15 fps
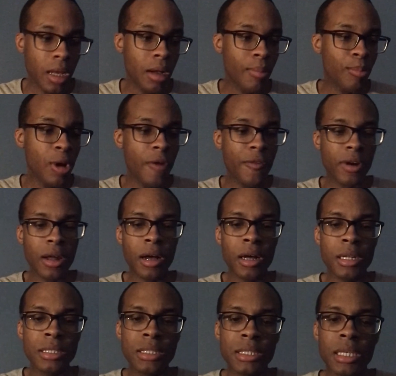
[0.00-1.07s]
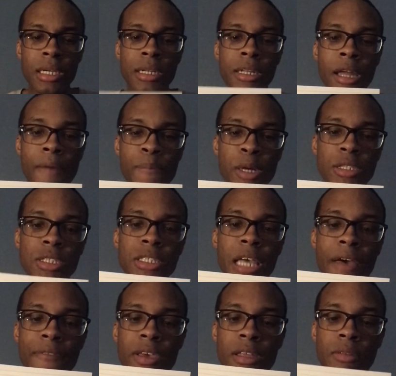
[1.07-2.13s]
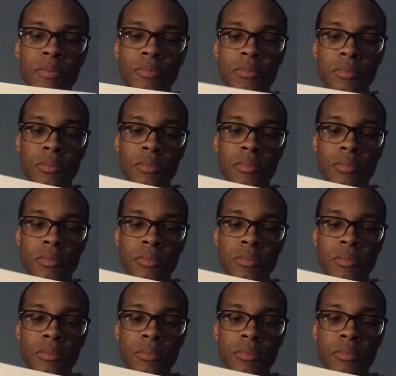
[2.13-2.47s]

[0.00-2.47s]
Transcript: moving on to number 7.